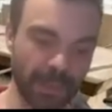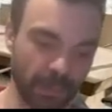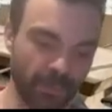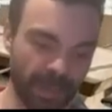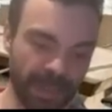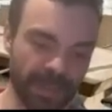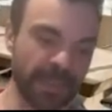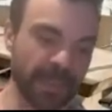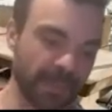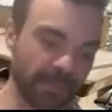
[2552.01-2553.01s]
Don't forget,
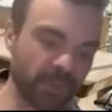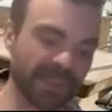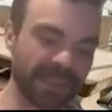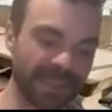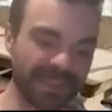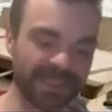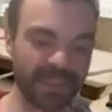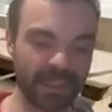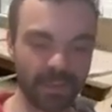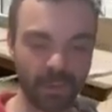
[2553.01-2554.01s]
here I'm just
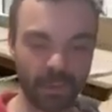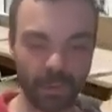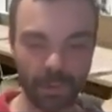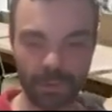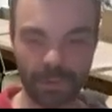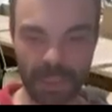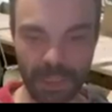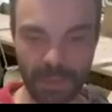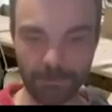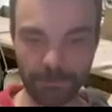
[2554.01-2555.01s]
listing all
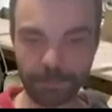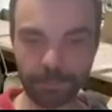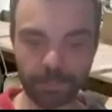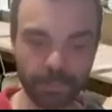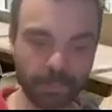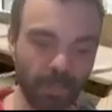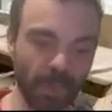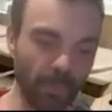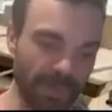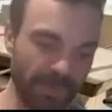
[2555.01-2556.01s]
the
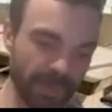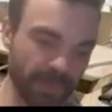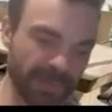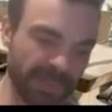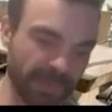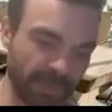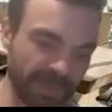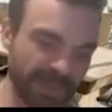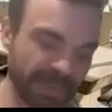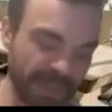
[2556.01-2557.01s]
variables. So in
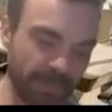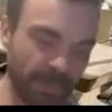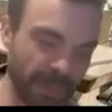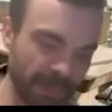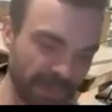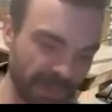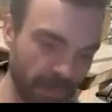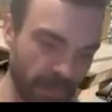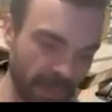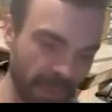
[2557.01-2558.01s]
this example that you
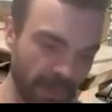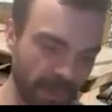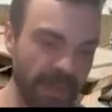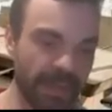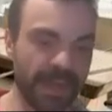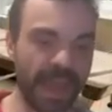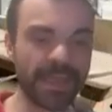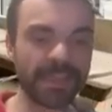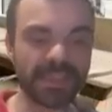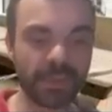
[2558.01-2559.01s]
see over here,
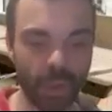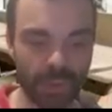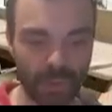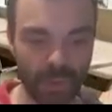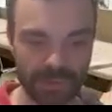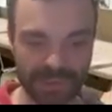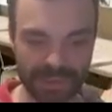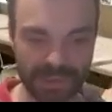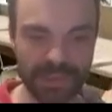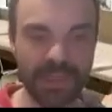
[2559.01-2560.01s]
A is not on
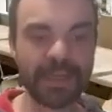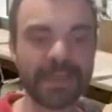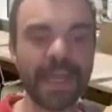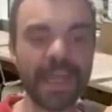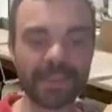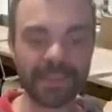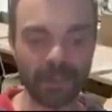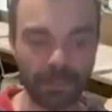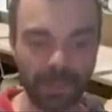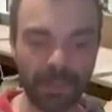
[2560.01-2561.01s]
C, A is
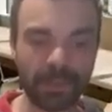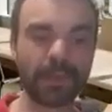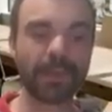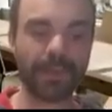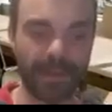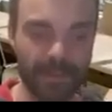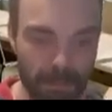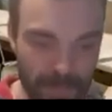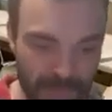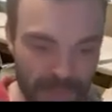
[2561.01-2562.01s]
on B,
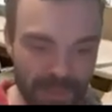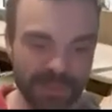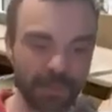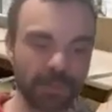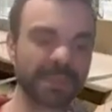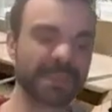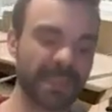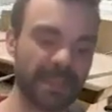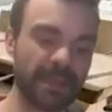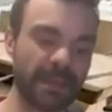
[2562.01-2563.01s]
and B is on
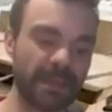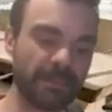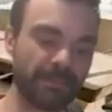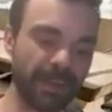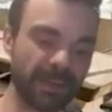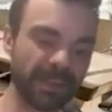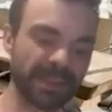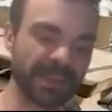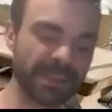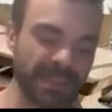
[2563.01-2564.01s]
C. But
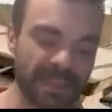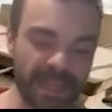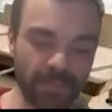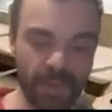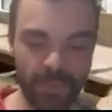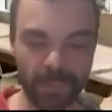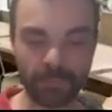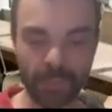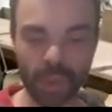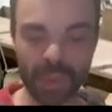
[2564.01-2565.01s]
this is a state
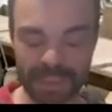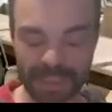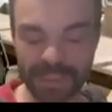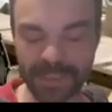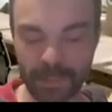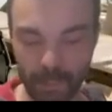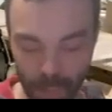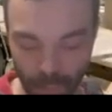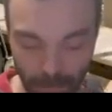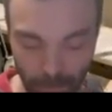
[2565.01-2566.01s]
variable which exists in the
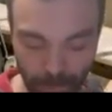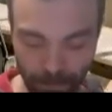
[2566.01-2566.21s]
model.